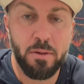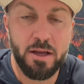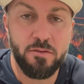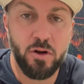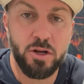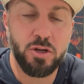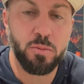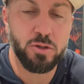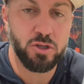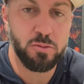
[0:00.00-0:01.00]
If on your
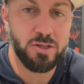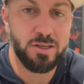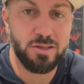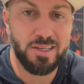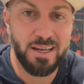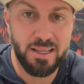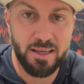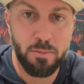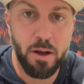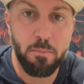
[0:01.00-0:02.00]
prescription you see
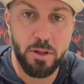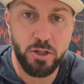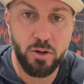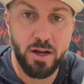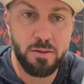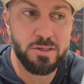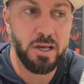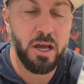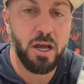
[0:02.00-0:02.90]
anything about milligrams,